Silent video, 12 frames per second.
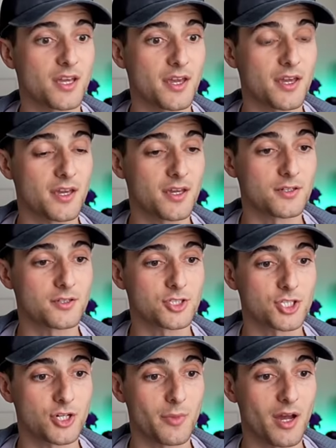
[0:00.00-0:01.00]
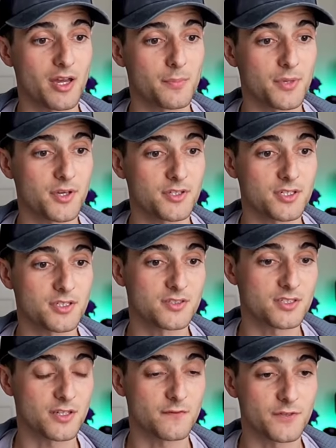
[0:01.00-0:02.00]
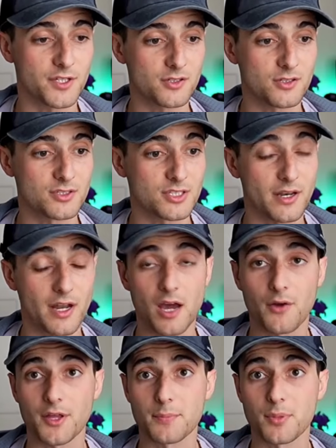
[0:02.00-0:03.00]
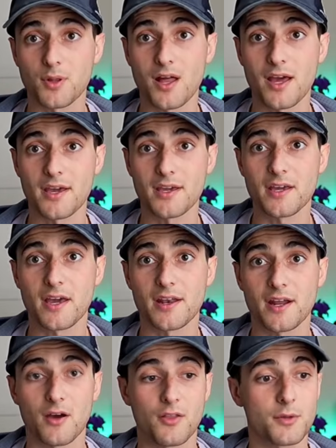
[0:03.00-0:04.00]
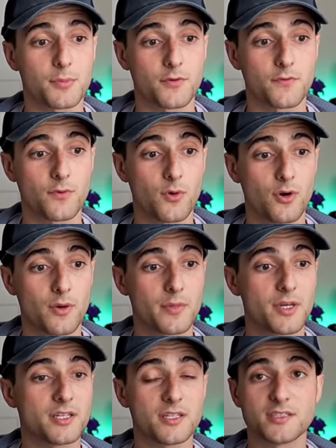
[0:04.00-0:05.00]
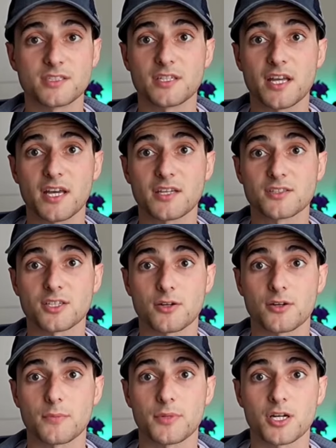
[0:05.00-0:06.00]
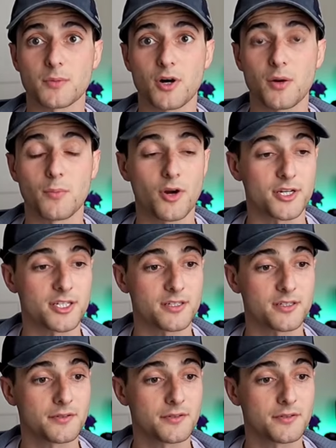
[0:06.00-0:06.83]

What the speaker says: and share my opinions and feels on how they play and how they perform in today's current pickleball market.